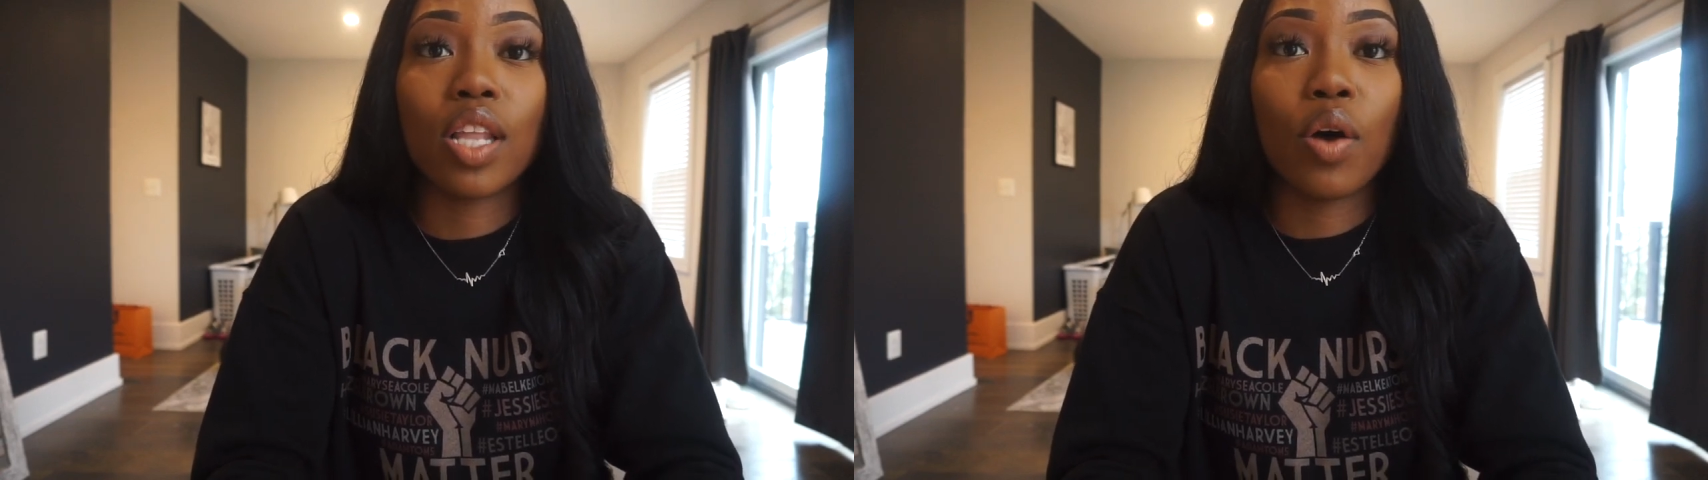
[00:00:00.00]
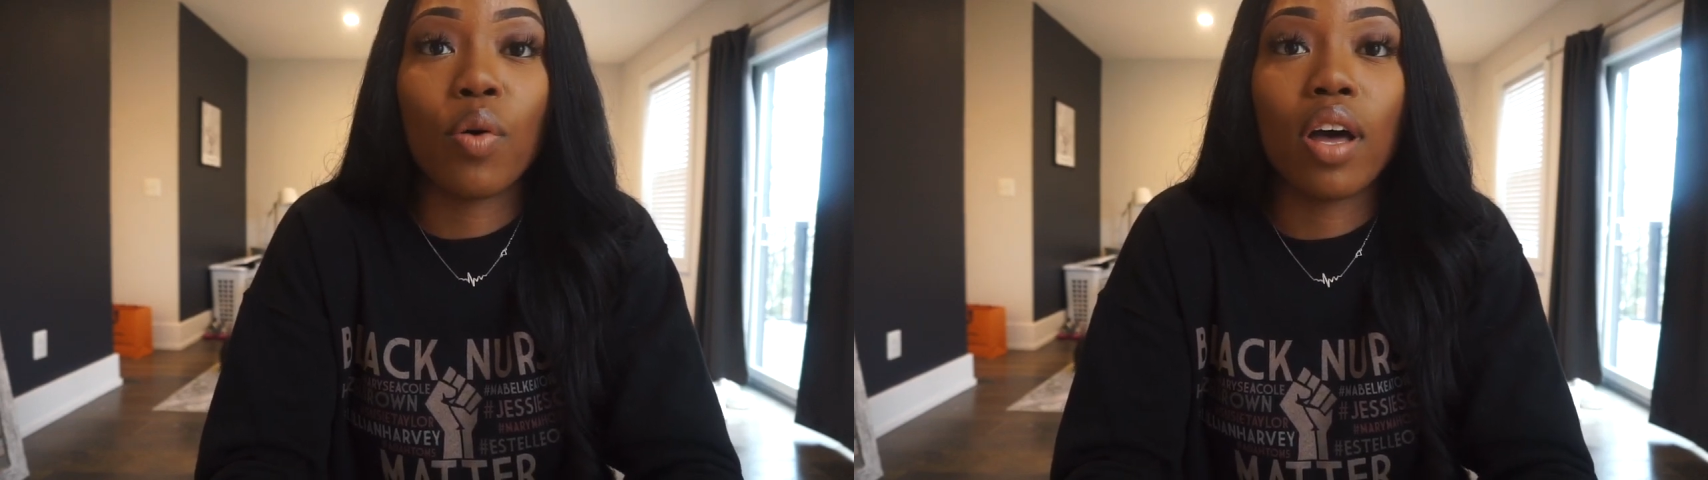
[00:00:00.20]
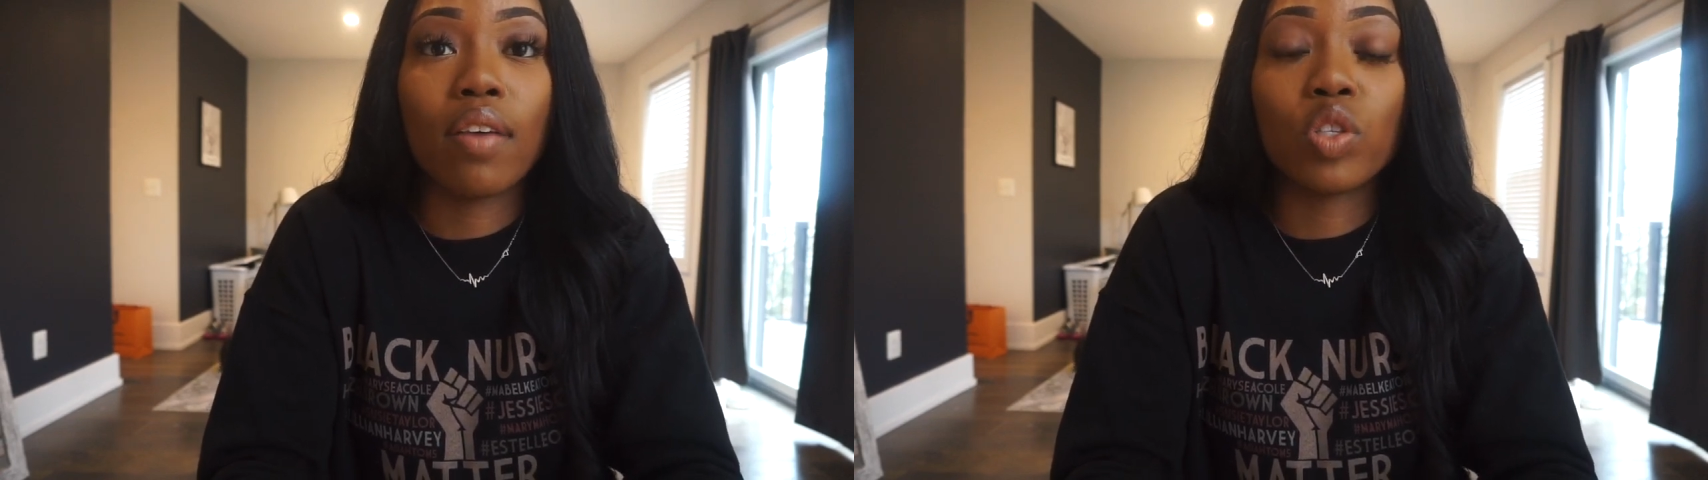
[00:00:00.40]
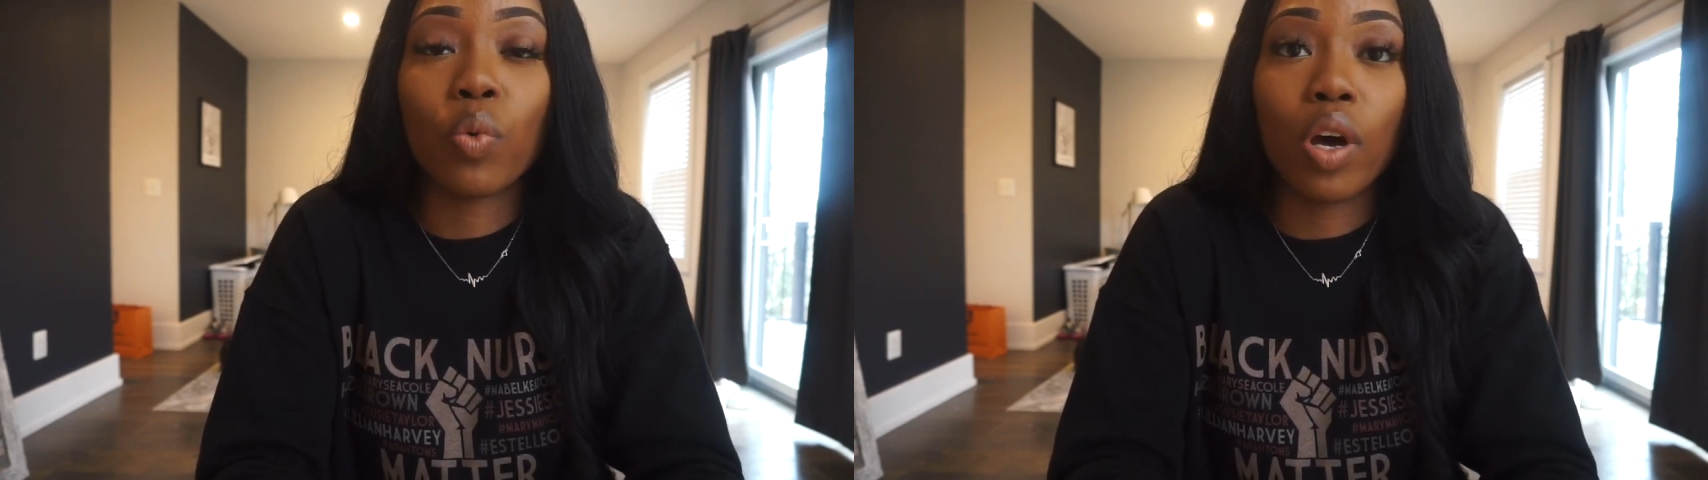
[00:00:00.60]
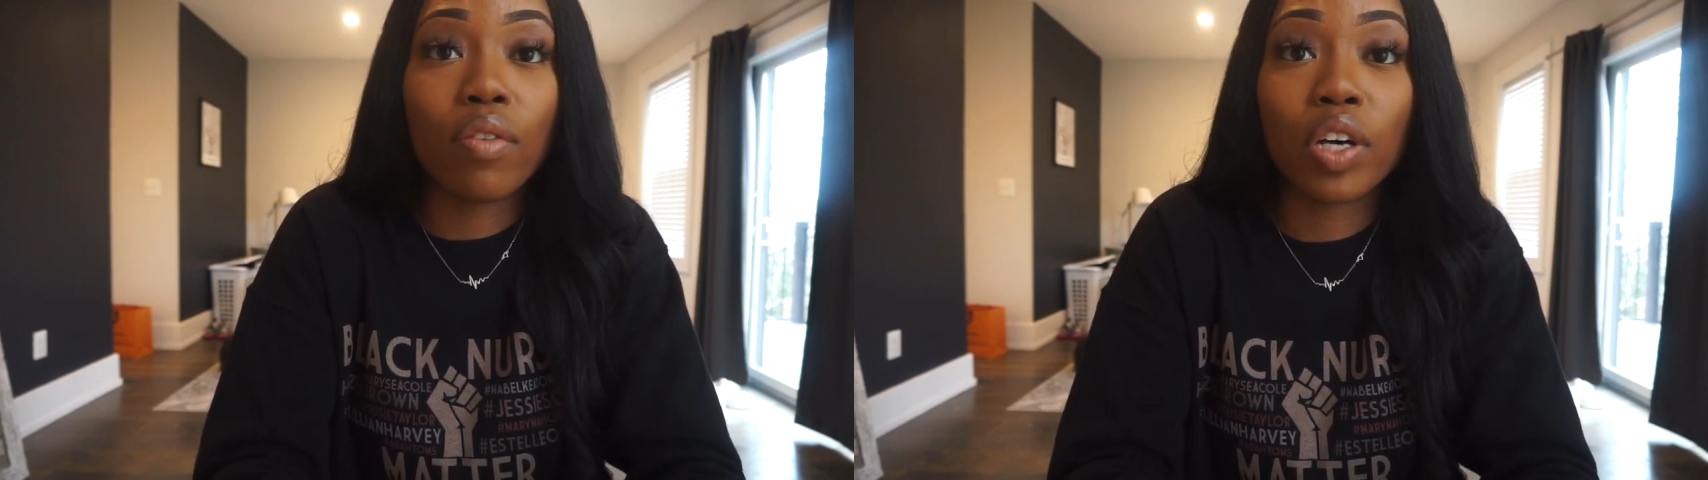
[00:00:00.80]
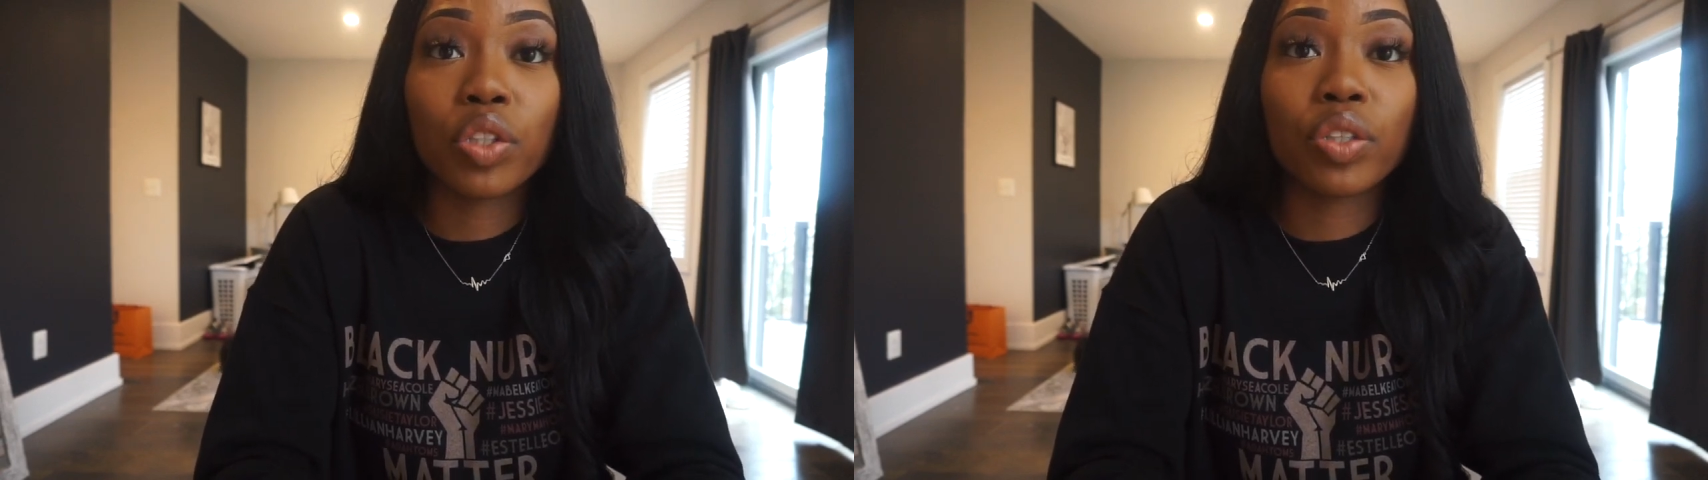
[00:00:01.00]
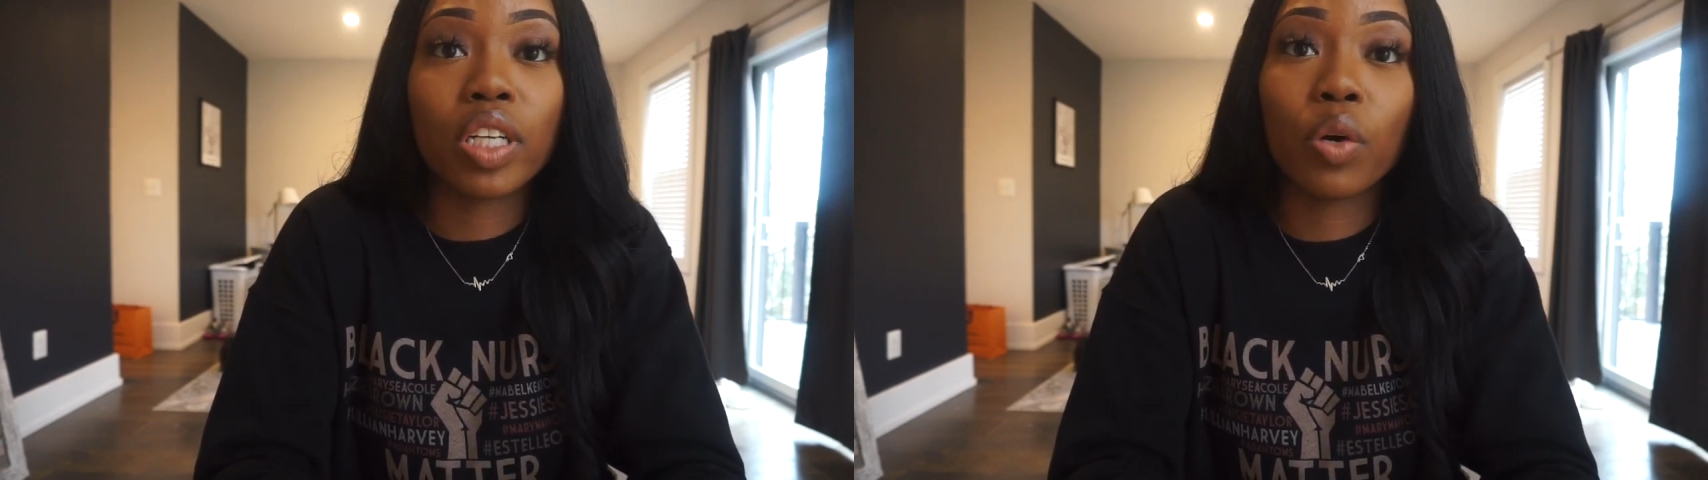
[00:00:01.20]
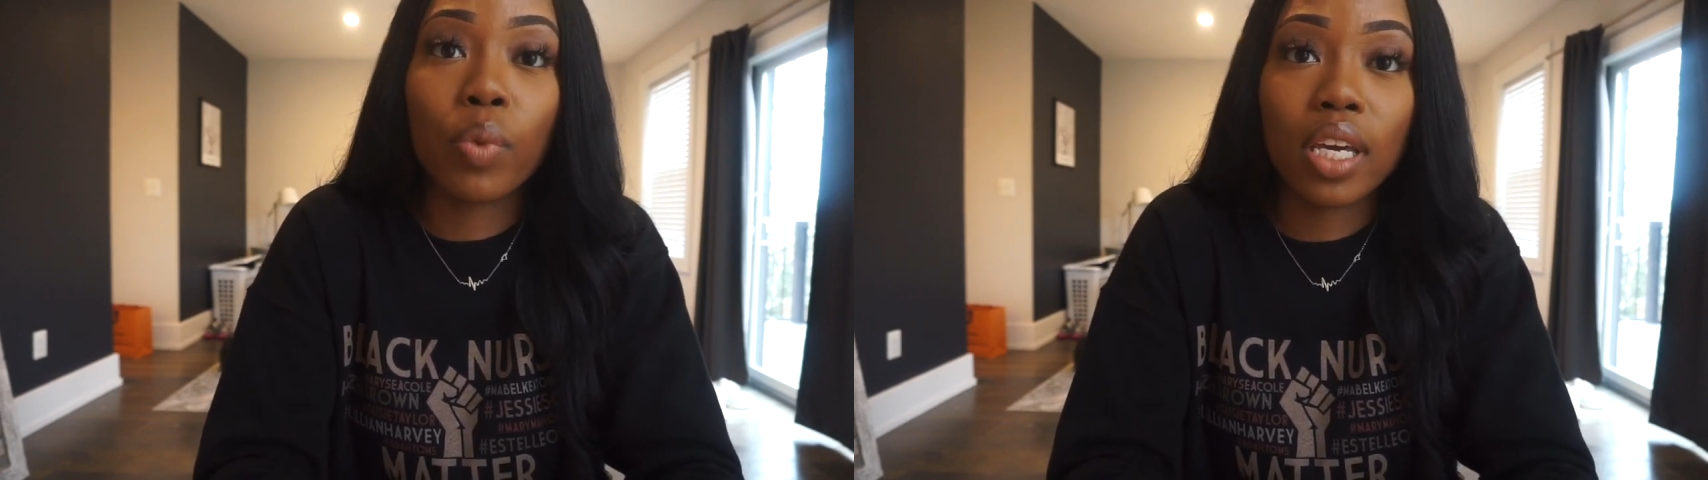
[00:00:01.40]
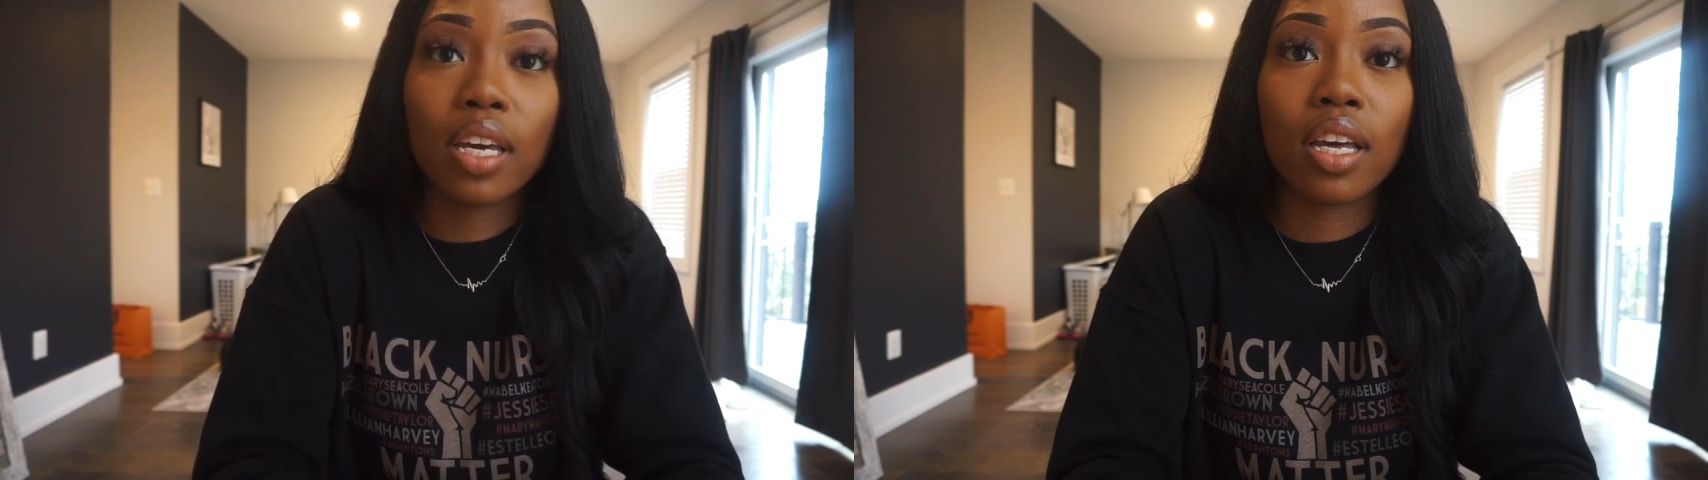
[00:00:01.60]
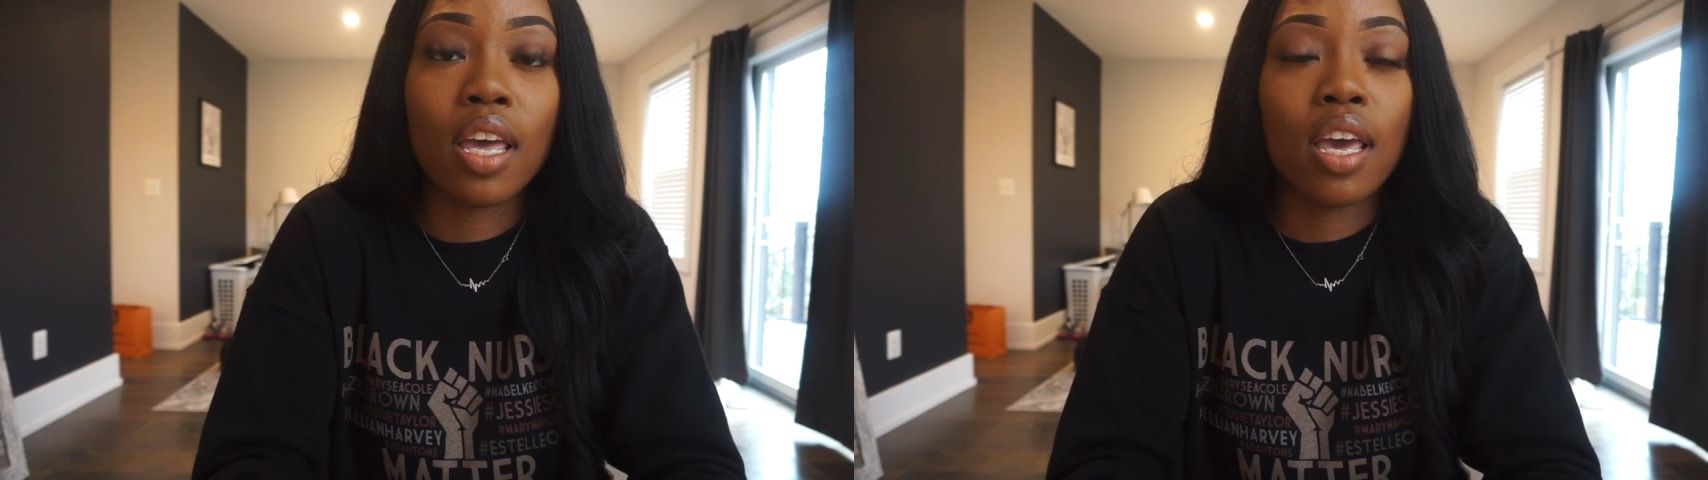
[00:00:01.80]
low of $1,200 a
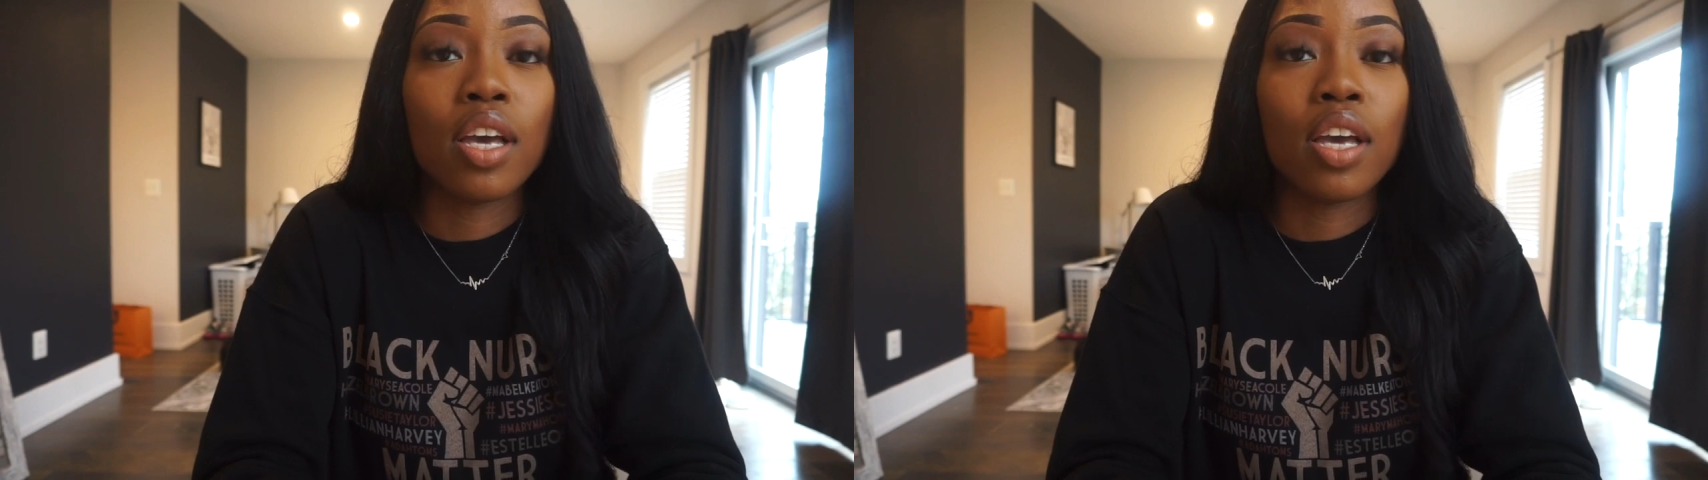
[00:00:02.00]
week